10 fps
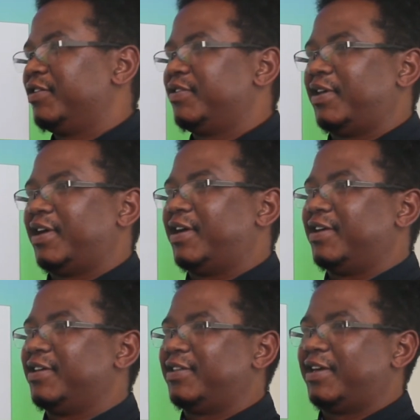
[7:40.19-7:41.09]
They
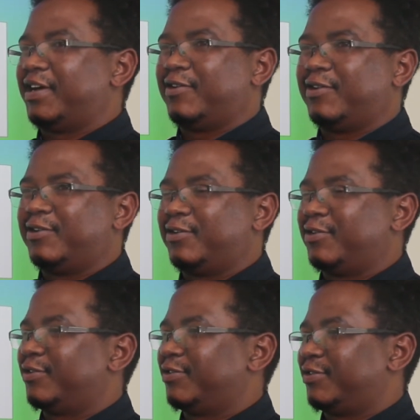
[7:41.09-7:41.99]
are
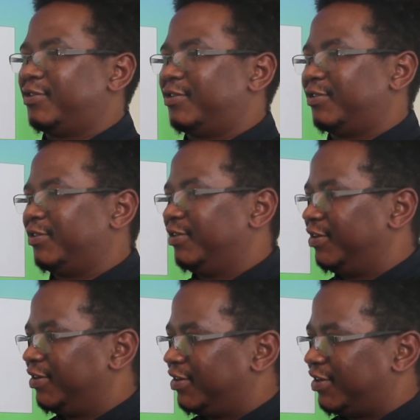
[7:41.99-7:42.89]
all
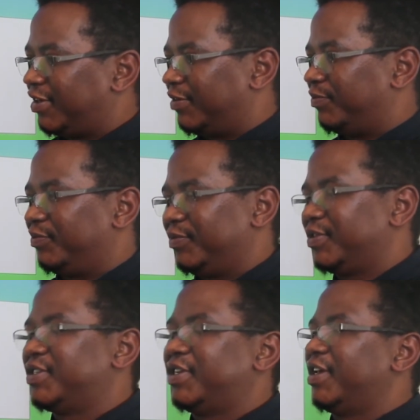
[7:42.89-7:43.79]

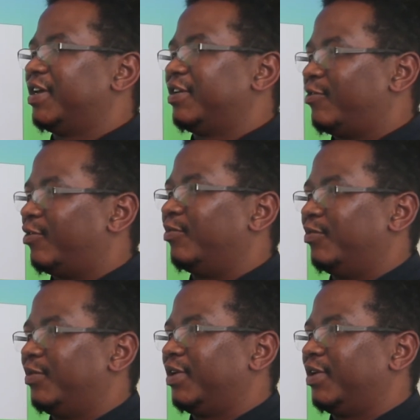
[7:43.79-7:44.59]
staying at home